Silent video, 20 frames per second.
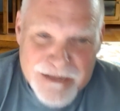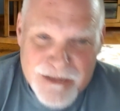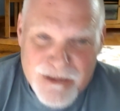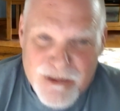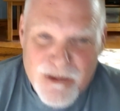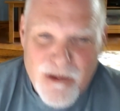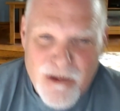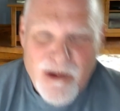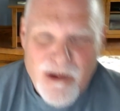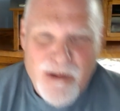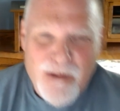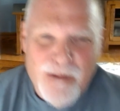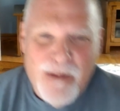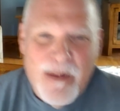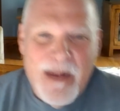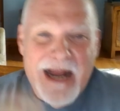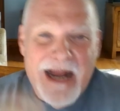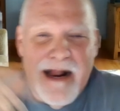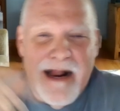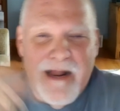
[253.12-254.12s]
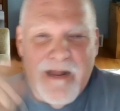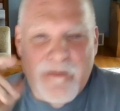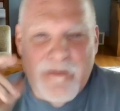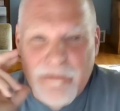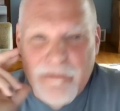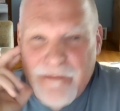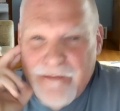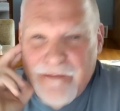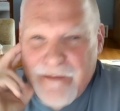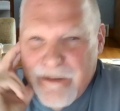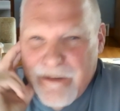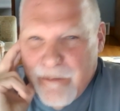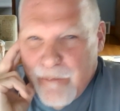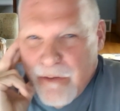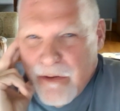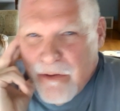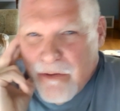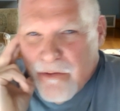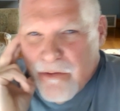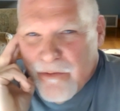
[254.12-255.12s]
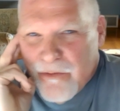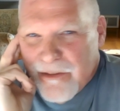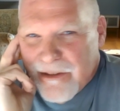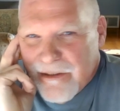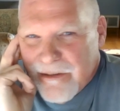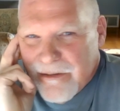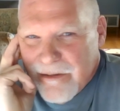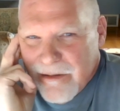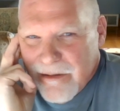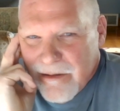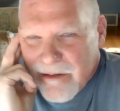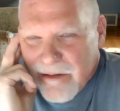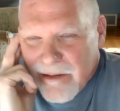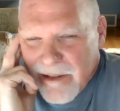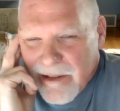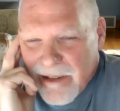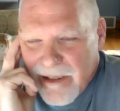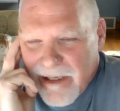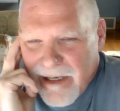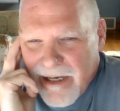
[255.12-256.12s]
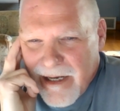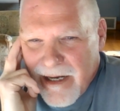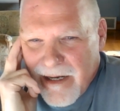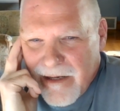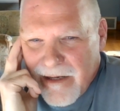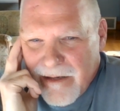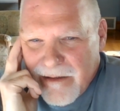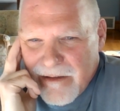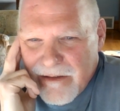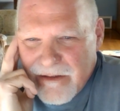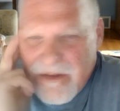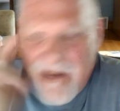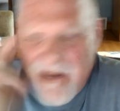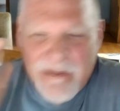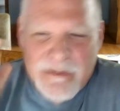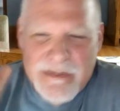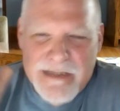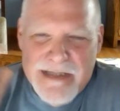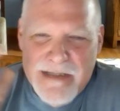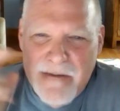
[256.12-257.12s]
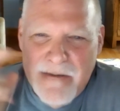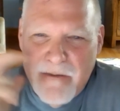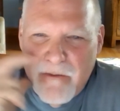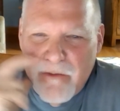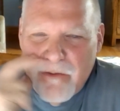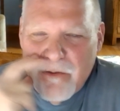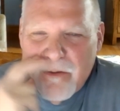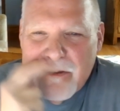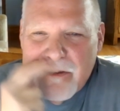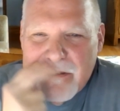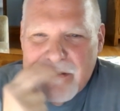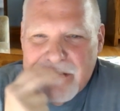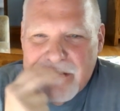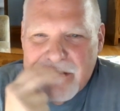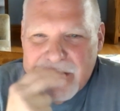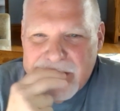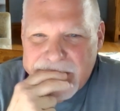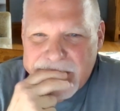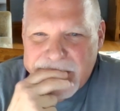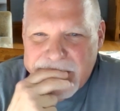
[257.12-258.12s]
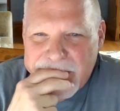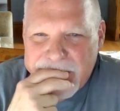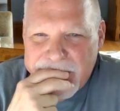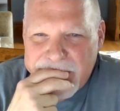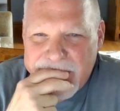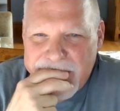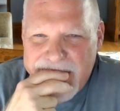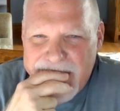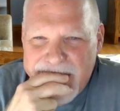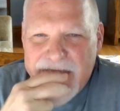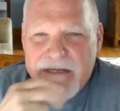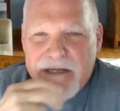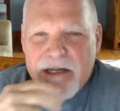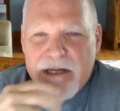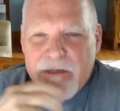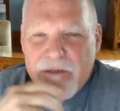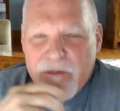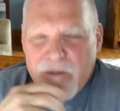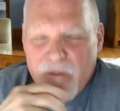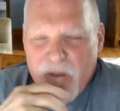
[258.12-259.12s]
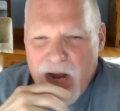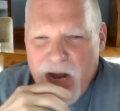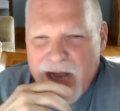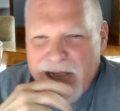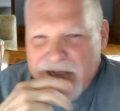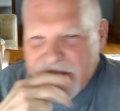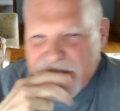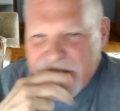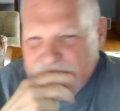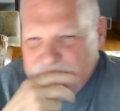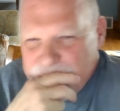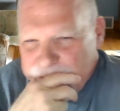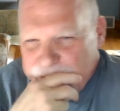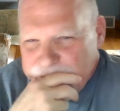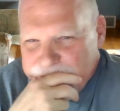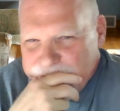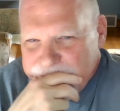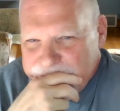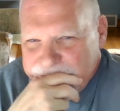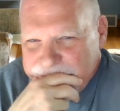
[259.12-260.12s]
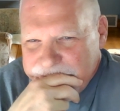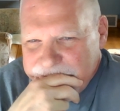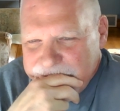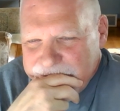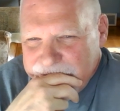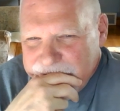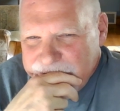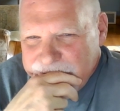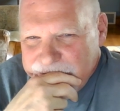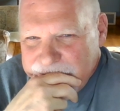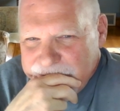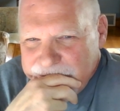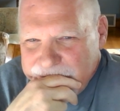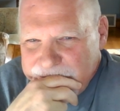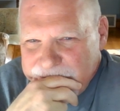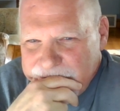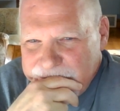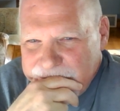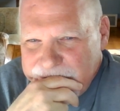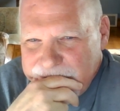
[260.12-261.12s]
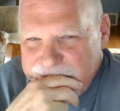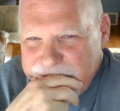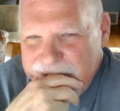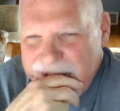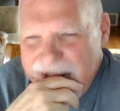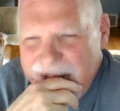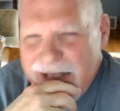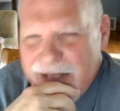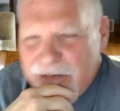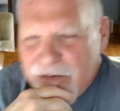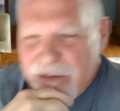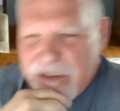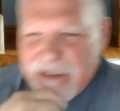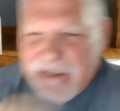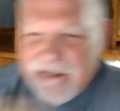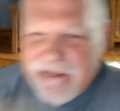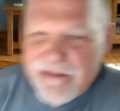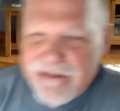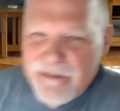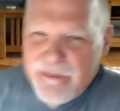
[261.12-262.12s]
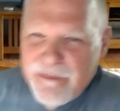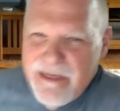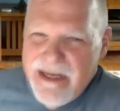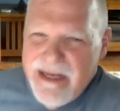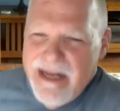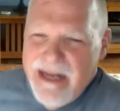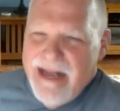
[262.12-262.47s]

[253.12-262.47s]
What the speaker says: Carr biography of Bakunin. So I was never negative or hostile to anarchism.